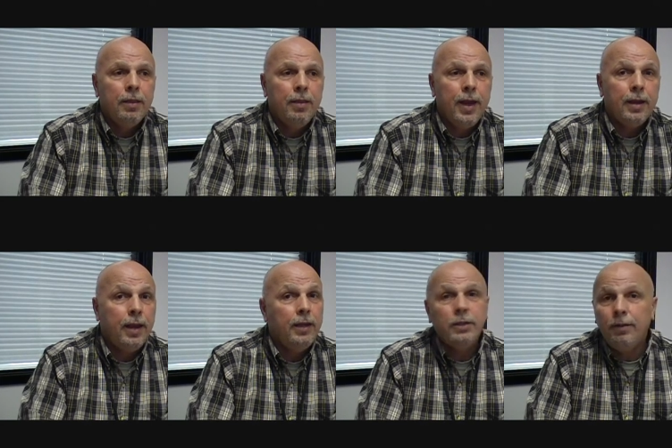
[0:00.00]
that
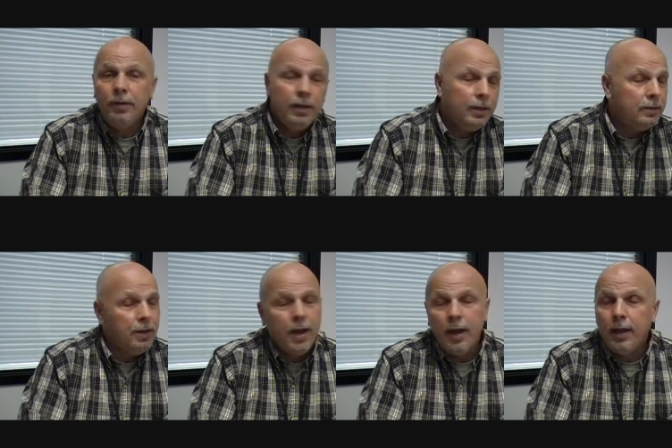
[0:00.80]
HIV is
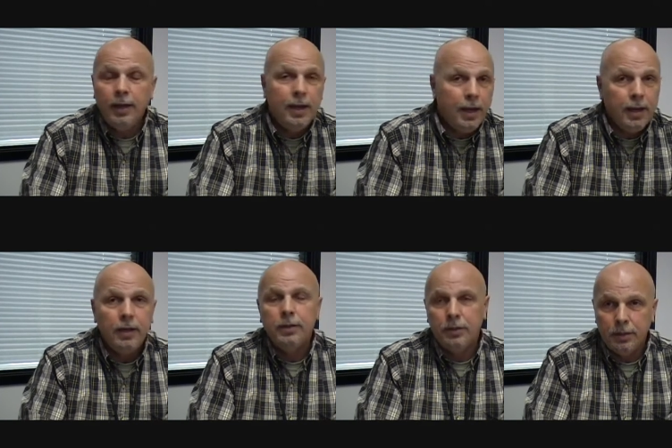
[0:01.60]
not a
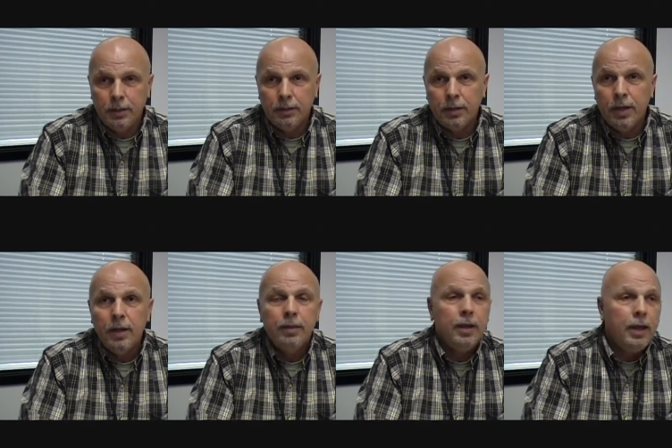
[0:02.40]
gay disease.
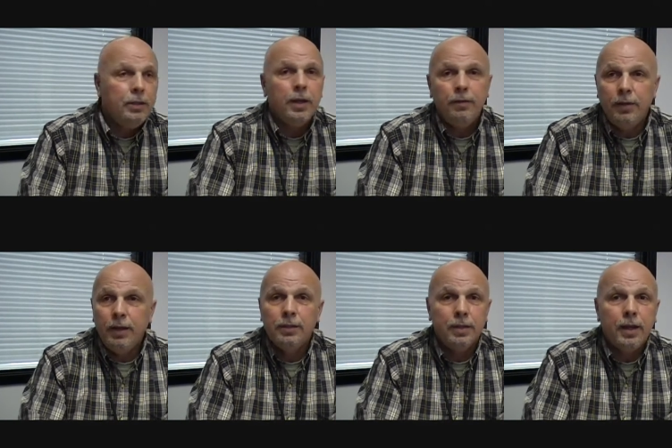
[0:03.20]
Right. That HIV
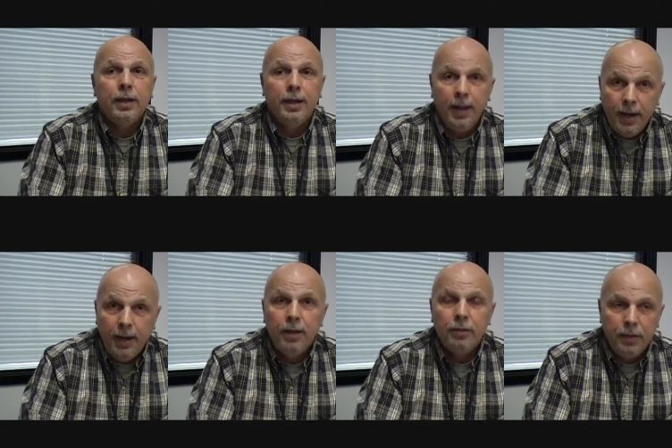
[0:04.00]
is not a
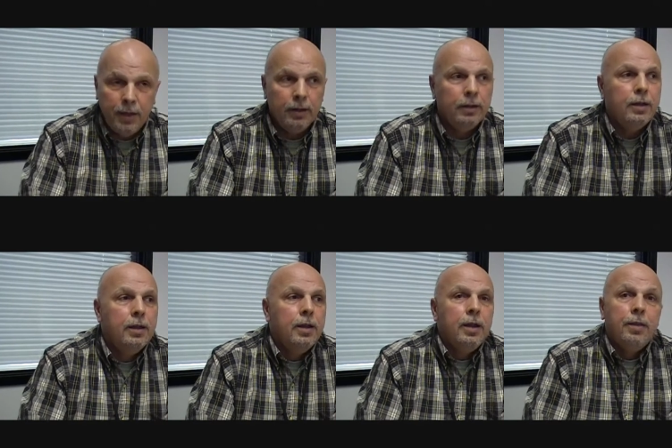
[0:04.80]
gay thing.
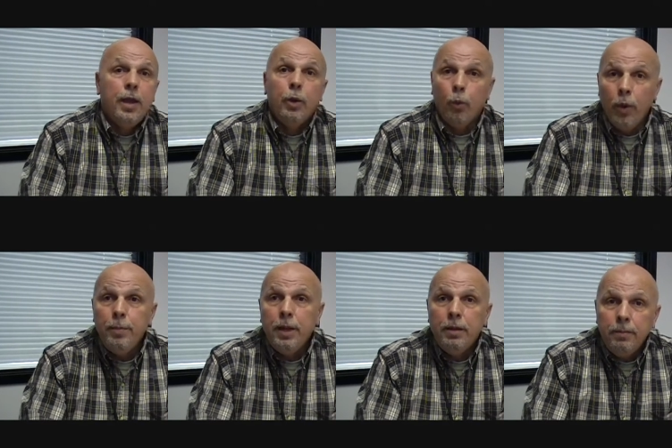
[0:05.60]
That
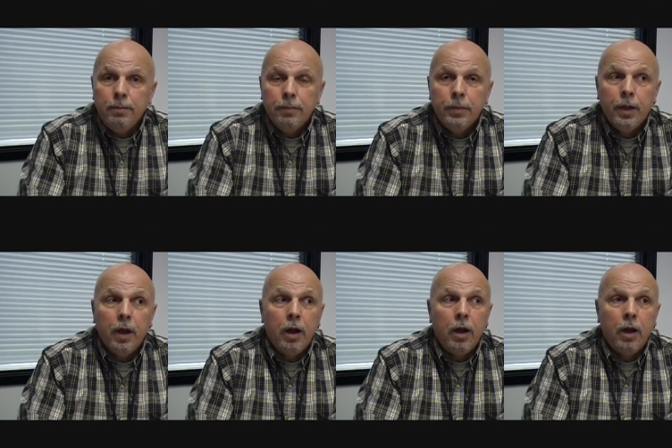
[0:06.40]
women
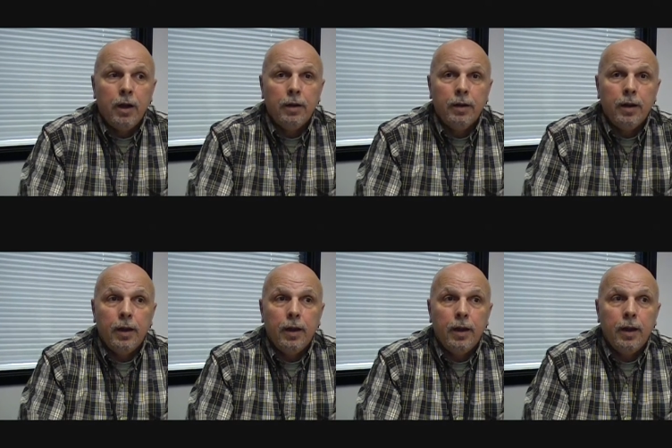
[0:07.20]
are
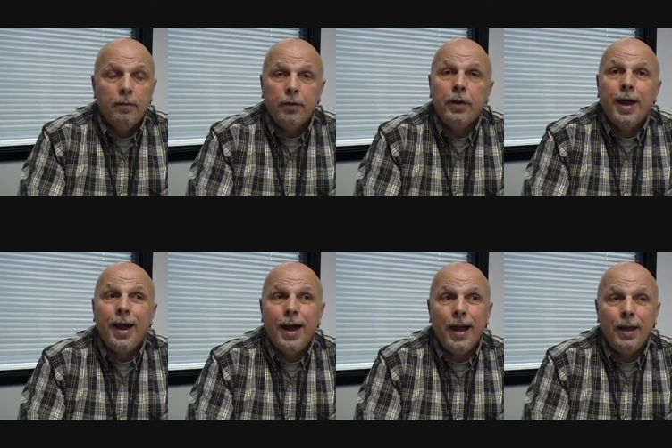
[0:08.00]
a very
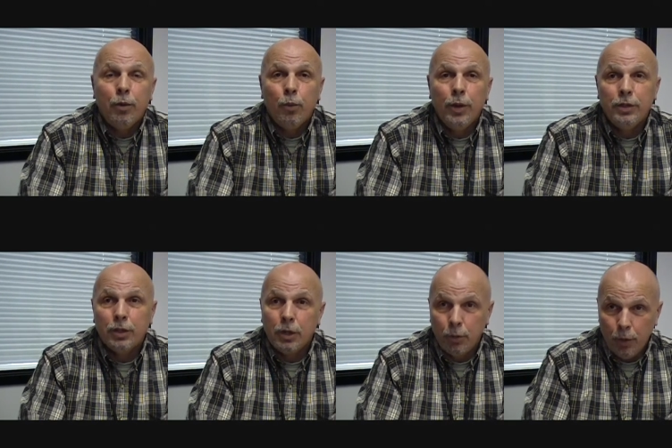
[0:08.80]
high
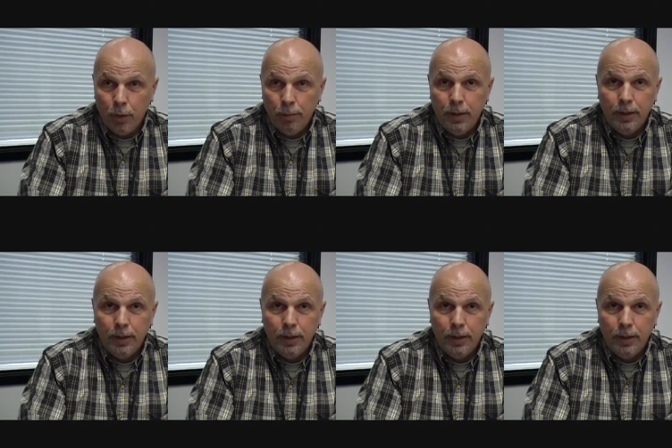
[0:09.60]
risk group